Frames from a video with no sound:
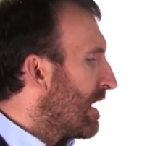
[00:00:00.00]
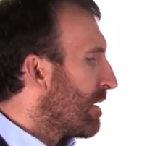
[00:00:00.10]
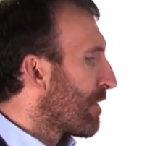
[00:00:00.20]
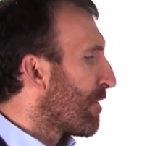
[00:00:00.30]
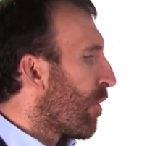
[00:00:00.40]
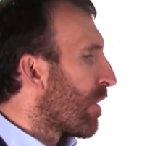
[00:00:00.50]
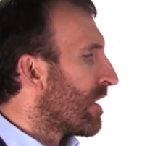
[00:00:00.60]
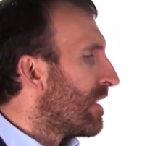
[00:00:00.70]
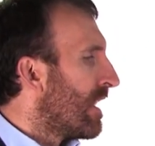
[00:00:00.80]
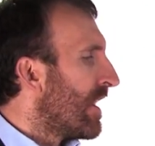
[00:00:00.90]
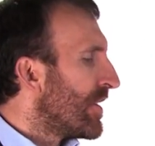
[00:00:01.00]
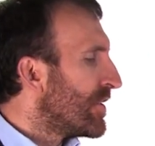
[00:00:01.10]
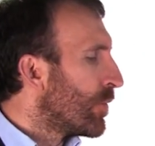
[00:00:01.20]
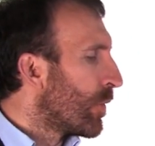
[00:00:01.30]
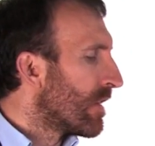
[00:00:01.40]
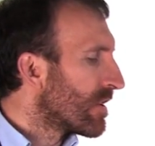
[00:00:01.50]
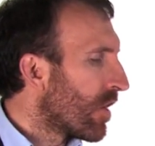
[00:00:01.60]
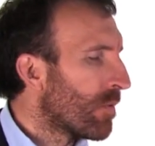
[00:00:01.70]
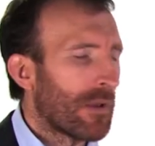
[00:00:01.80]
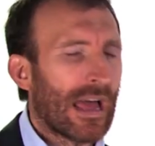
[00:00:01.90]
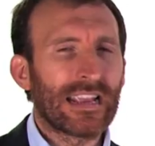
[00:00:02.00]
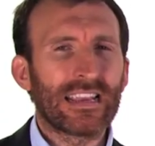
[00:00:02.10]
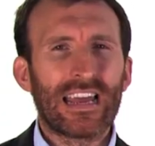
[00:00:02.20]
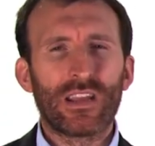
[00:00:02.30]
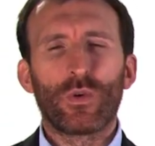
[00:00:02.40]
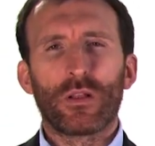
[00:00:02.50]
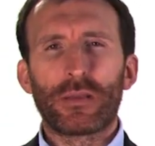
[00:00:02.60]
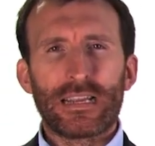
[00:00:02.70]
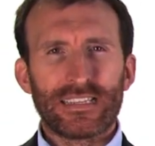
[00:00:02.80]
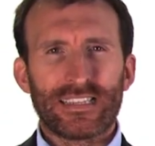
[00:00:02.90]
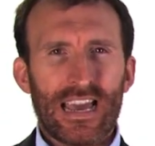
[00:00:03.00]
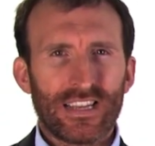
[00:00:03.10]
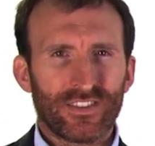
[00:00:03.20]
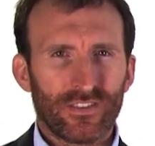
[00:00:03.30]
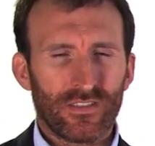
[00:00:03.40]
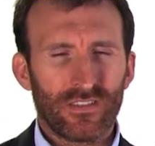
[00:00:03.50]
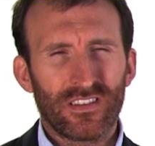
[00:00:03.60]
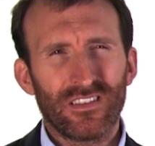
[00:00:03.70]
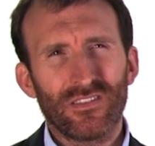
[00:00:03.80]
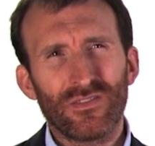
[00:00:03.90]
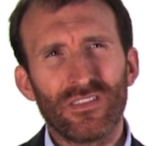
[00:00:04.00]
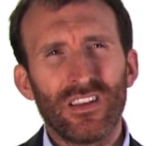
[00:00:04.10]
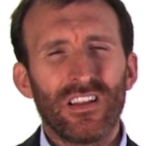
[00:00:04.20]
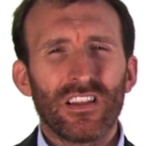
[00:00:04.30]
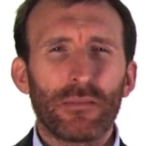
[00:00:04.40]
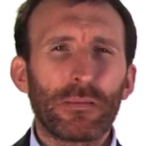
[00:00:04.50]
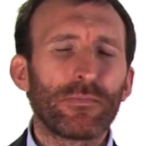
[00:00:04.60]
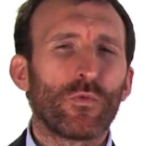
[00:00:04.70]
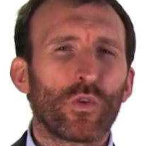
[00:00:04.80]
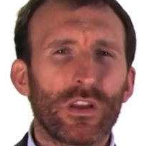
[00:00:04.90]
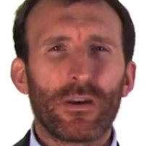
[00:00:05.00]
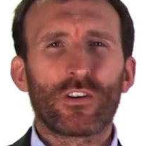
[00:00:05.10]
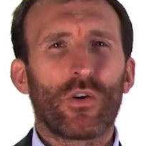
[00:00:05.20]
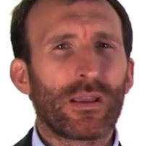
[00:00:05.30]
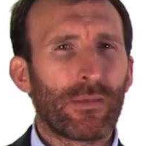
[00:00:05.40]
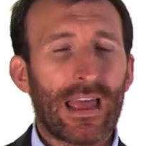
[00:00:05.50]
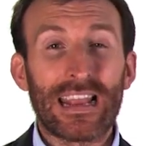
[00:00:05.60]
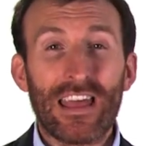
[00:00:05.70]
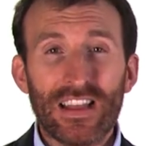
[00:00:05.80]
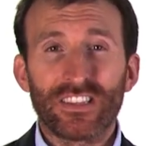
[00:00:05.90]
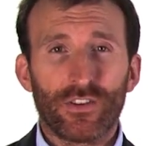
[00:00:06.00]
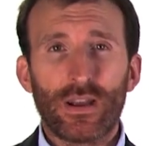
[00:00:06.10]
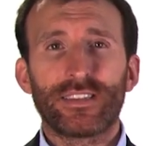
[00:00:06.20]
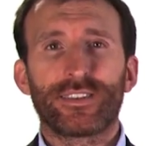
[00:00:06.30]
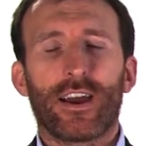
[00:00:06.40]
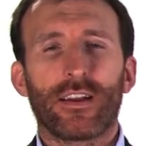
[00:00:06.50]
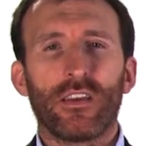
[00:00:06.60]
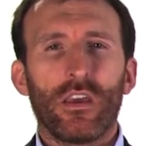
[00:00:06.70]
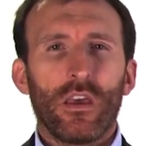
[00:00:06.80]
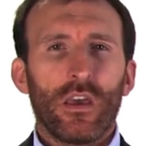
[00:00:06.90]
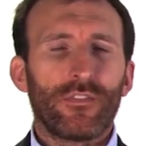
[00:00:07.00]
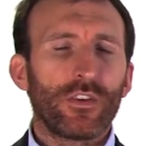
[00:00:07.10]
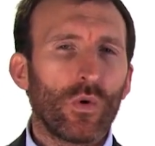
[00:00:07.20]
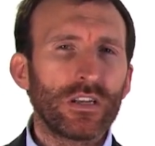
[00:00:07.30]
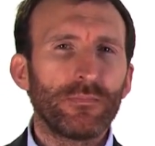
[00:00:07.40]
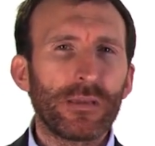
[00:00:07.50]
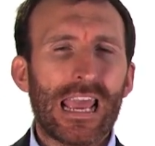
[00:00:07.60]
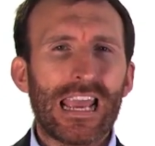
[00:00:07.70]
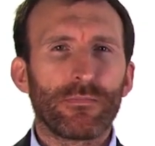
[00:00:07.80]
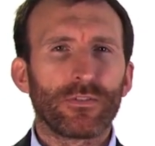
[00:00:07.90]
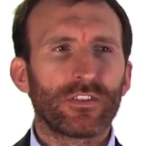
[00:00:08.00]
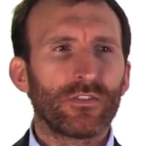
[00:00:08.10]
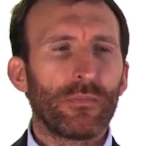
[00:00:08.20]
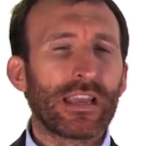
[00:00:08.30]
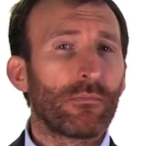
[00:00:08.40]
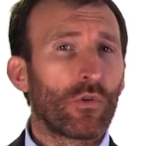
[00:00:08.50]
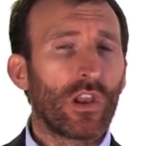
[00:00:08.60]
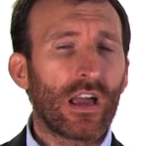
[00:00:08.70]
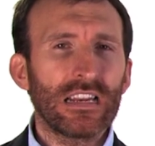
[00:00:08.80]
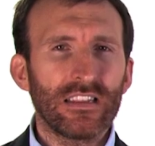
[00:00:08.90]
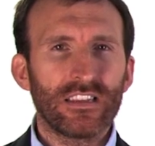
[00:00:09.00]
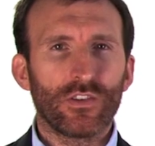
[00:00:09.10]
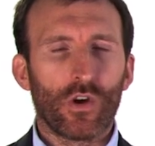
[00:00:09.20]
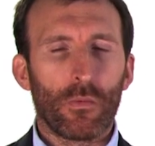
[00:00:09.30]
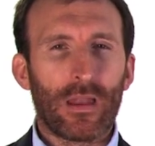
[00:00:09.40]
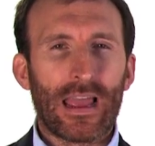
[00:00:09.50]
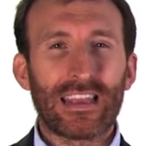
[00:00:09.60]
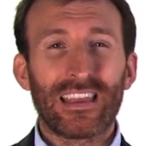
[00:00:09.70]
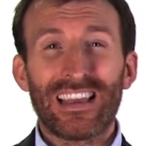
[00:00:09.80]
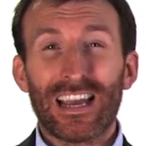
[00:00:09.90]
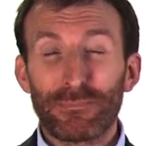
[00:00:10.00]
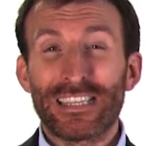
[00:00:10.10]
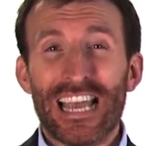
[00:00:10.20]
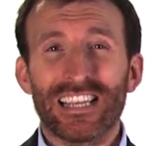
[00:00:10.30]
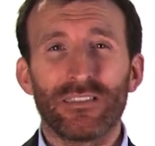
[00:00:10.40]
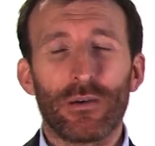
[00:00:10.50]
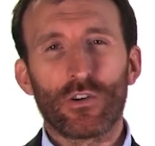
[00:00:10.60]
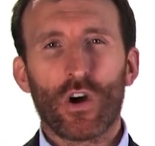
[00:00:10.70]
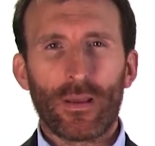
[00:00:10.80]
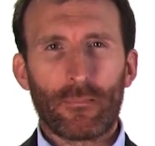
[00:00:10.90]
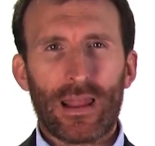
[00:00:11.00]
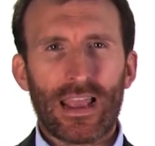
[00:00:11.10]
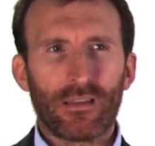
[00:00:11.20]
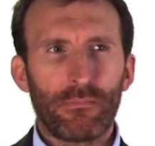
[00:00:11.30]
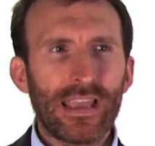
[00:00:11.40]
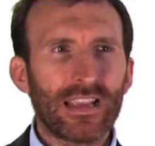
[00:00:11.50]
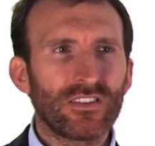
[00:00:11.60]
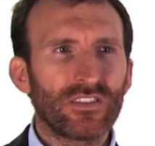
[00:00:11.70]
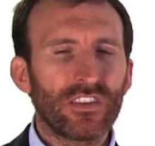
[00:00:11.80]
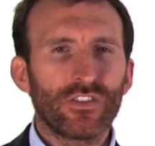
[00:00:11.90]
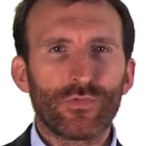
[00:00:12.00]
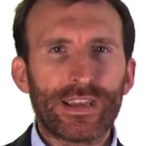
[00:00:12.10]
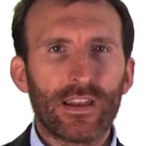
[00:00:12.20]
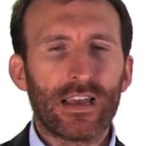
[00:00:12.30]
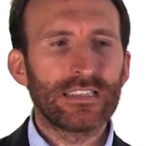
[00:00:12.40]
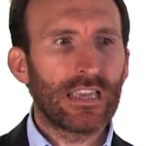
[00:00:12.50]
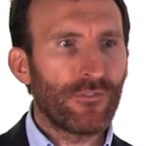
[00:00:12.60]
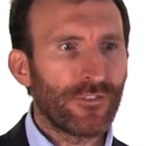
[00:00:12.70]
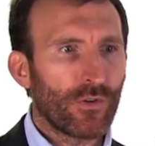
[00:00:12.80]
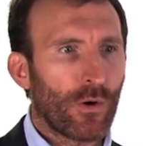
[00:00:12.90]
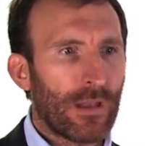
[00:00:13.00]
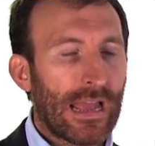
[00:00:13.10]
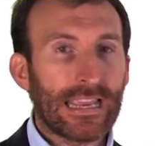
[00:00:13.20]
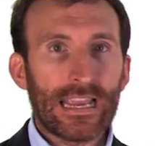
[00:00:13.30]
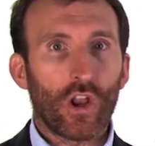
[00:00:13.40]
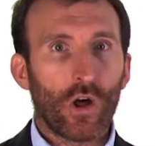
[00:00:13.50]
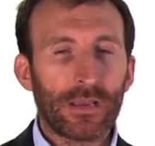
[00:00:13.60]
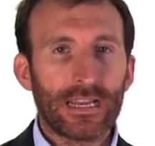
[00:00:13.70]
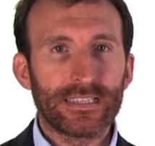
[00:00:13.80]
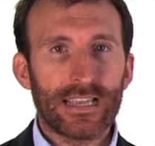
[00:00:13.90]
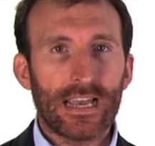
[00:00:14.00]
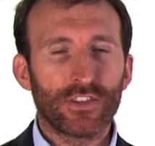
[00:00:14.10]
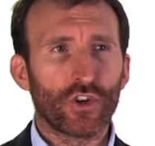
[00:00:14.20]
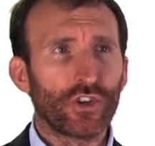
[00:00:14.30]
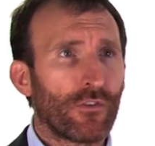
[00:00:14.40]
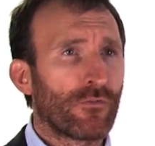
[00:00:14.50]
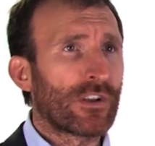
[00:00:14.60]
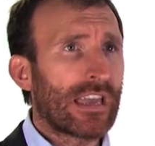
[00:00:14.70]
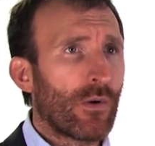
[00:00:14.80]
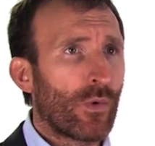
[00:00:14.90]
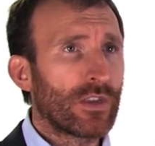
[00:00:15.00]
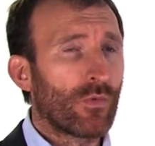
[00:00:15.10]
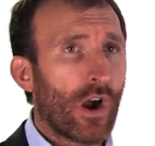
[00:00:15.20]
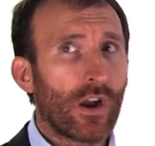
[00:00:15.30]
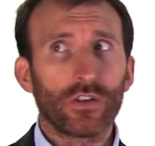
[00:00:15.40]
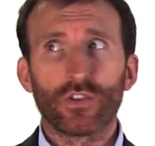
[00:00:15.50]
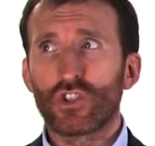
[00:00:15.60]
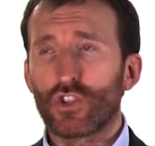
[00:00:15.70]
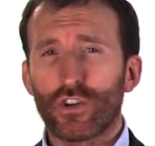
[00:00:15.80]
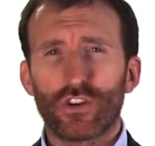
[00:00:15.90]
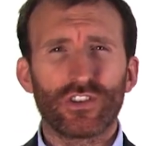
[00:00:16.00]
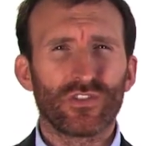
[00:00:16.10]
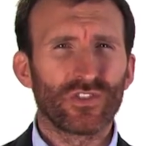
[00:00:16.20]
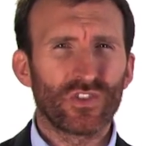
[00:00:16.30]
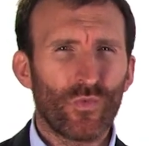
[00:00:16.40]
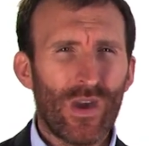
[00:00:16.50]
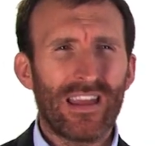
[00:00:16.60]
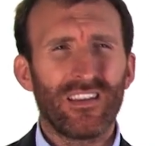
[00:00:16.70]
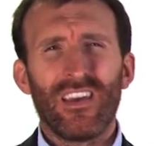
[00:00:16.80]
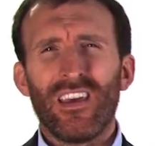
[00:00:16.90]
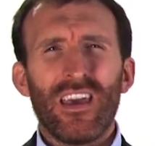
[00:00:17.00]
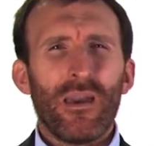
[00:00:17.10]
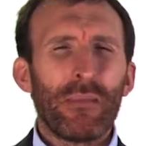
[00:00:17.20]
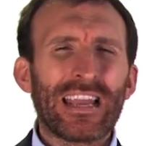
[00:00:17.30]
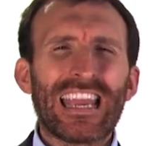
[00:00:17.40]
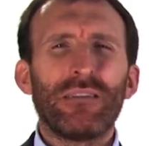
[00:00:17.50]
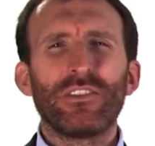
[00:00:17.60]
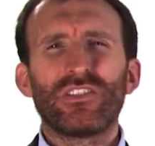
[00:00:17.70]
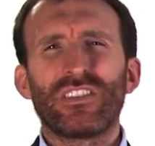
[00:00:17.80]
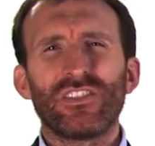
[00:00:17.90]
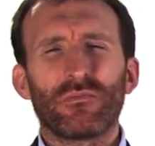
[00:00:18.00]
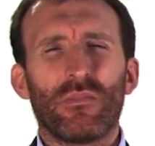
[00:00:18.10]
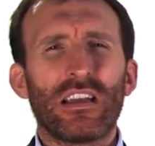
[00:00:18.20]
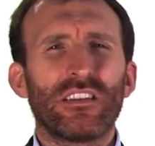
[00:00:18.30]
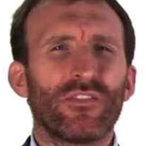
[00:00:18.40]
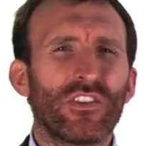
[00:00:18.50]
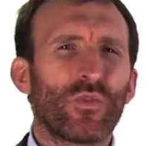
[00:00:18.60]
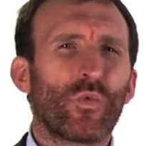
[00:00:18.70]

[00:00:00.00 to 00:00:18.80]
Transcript: Number 4, you will go blank and it will be a disaster. You know, a lot of people worry about going blank, and that's a great start. If you want to be able to make it more likely that you go blank, obsess about going blank. Make it so that you realize if you go blank, it'll all be a disaster. You'll forget where you are, you'll stutter, you'll sweat. Make images in your mind of all the